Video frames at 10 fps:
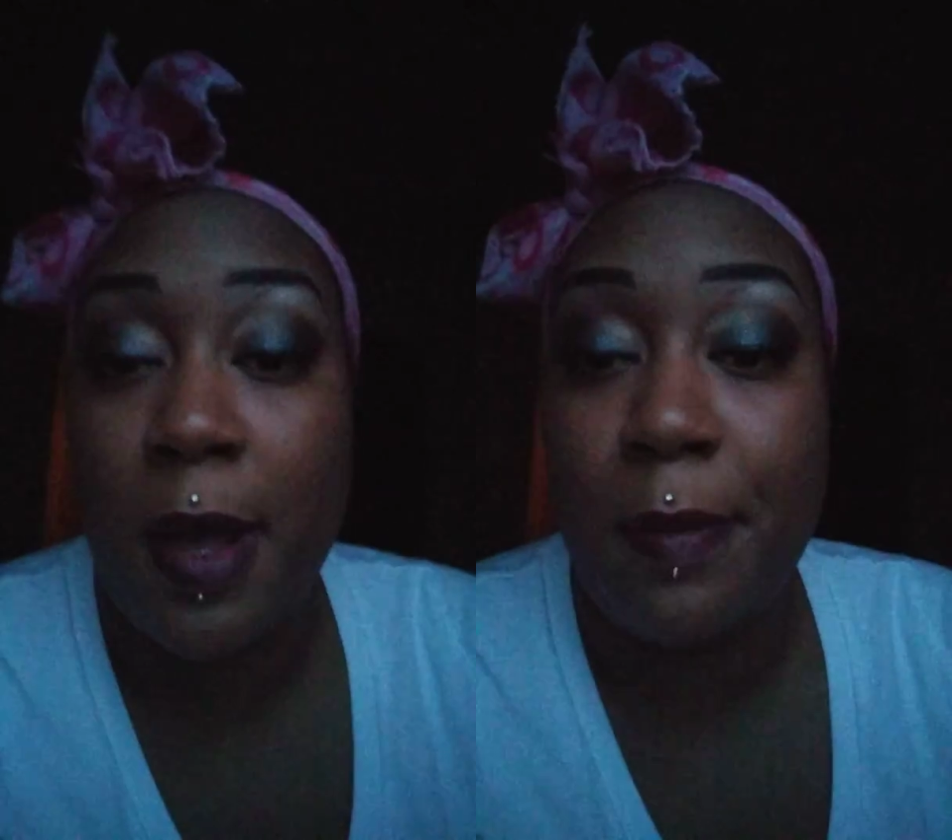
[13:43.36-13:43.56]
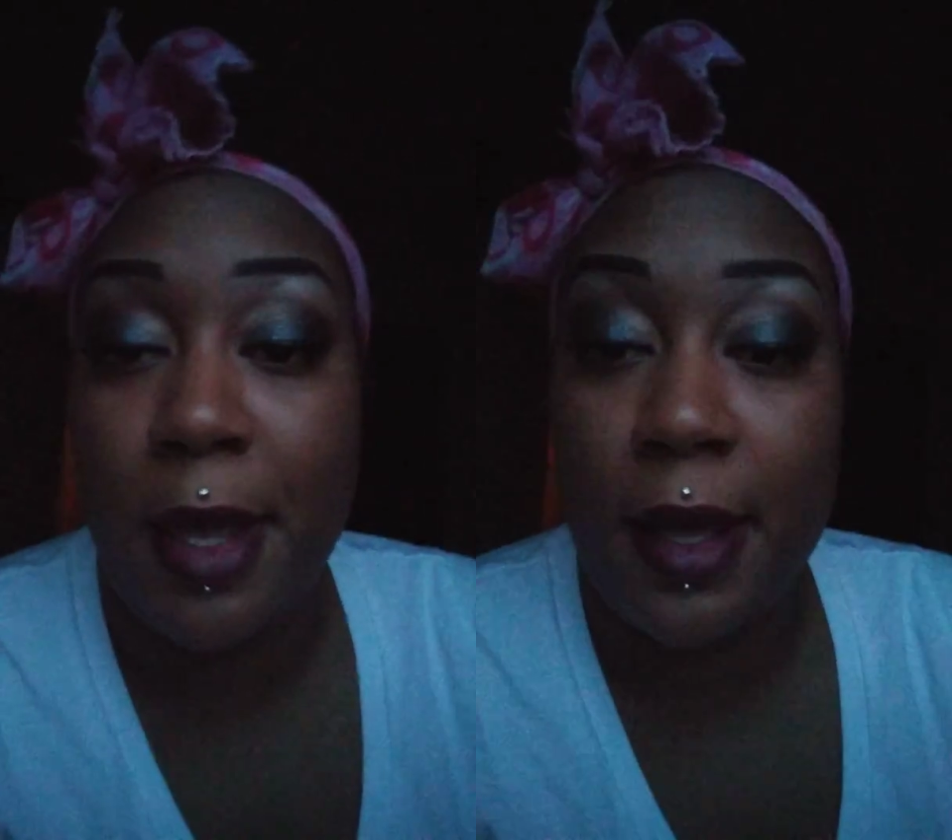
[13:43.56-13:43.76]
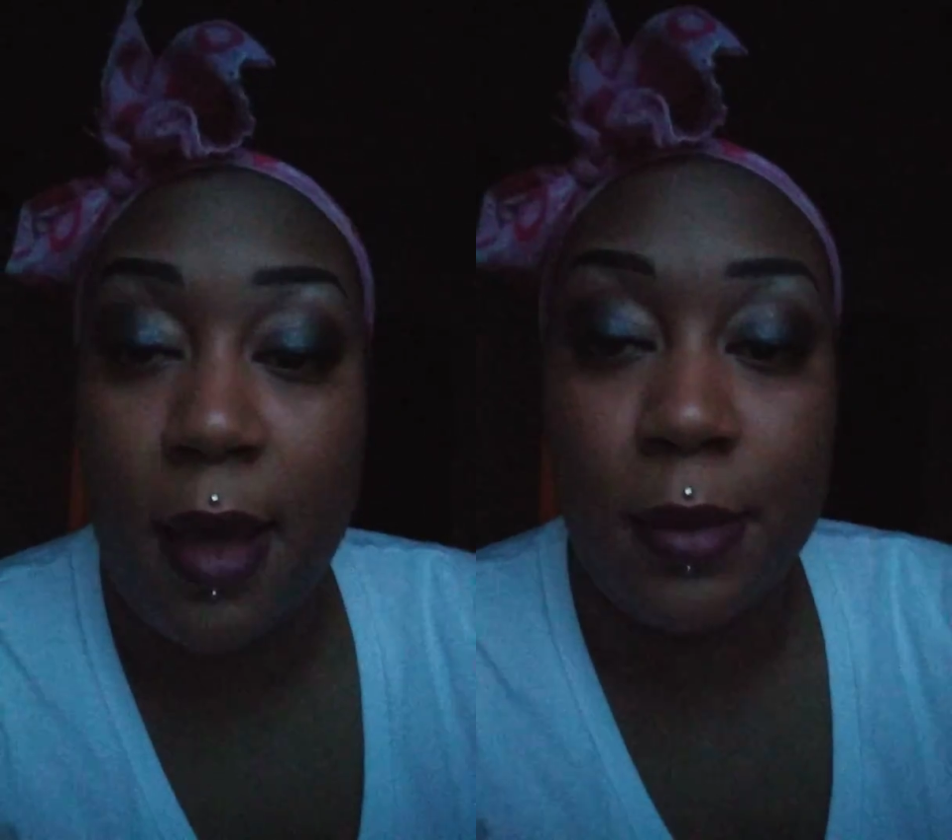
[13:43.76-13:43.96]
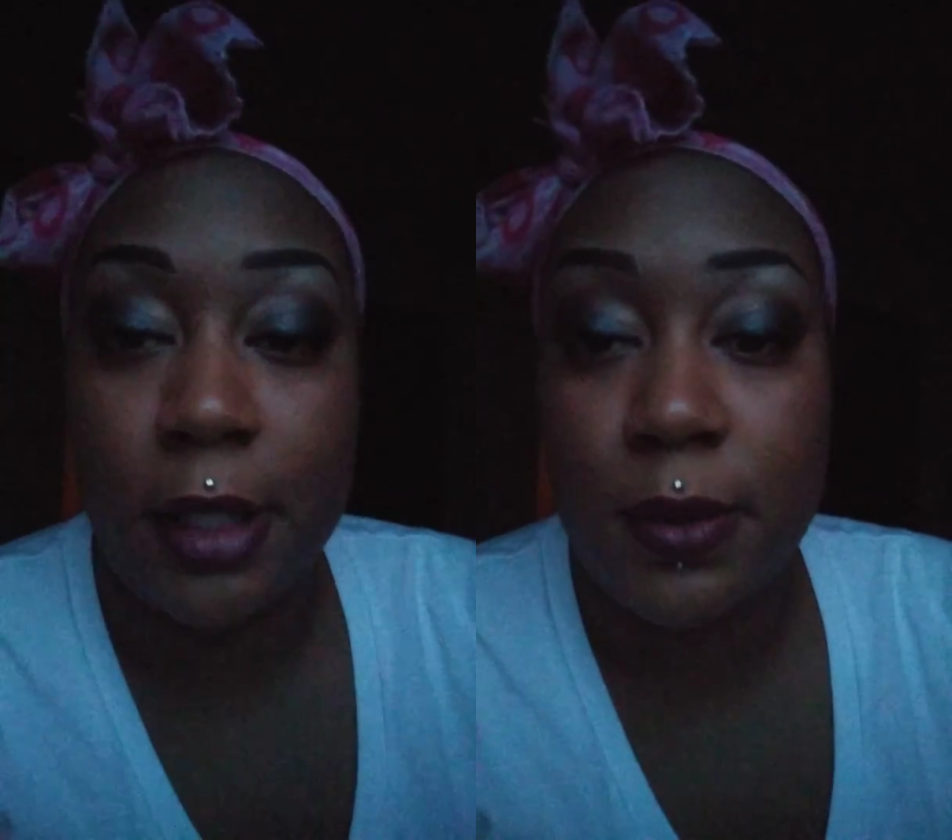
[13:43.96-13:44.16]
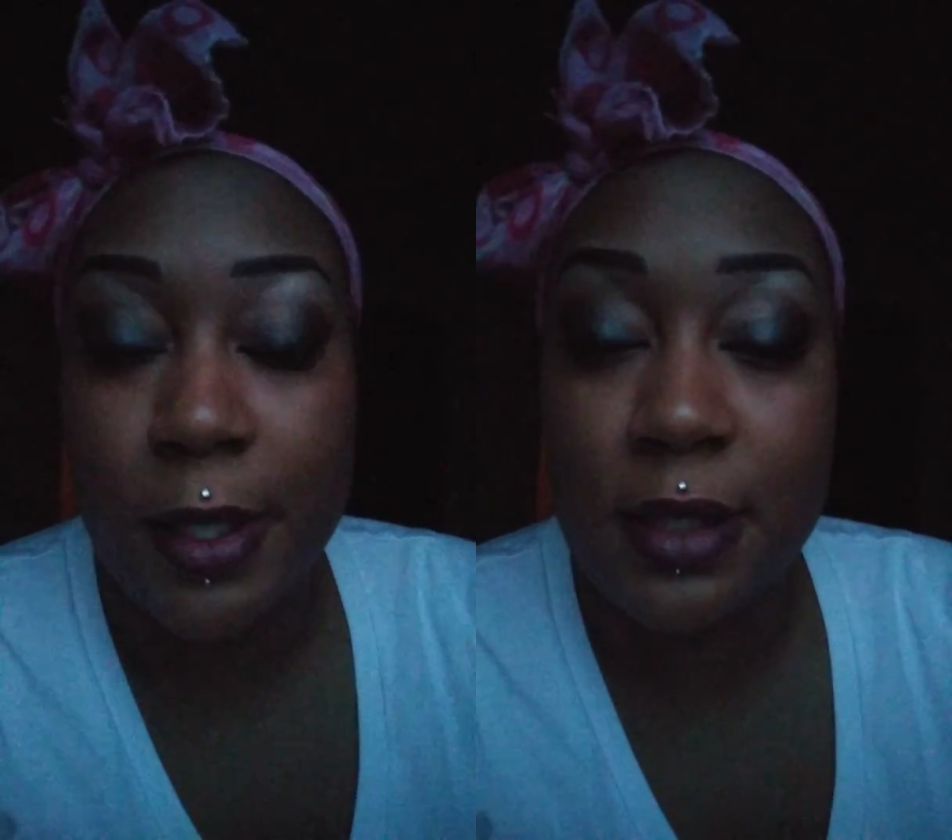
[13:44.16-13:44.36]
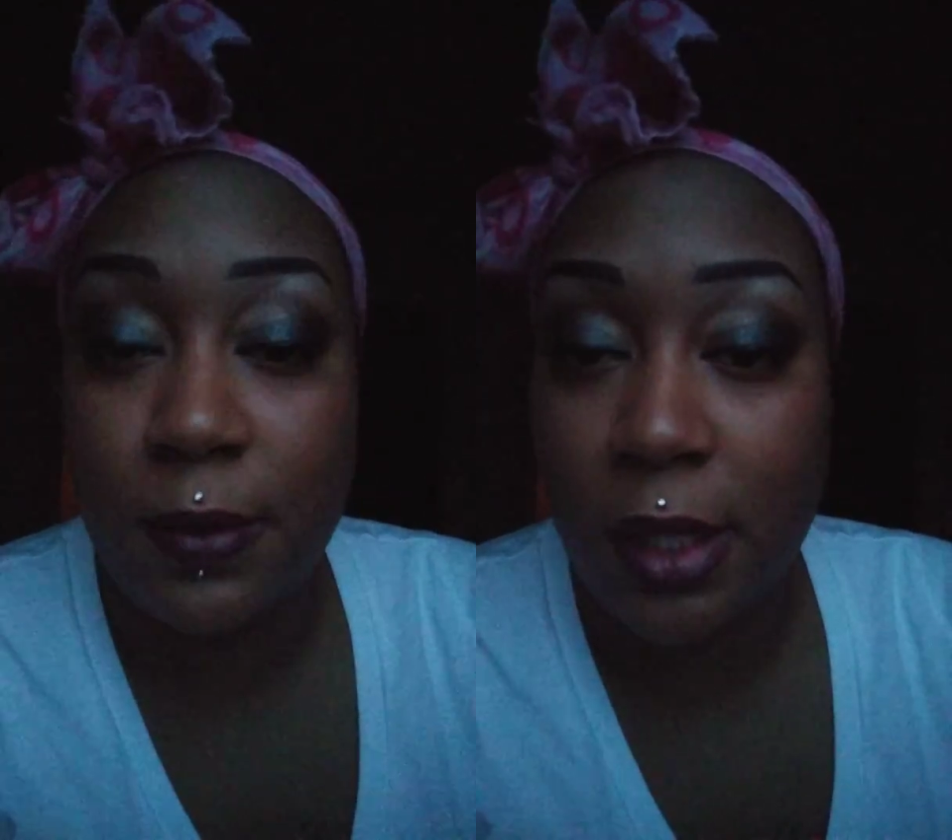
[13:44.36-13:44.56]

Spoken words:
buy makeup like twice a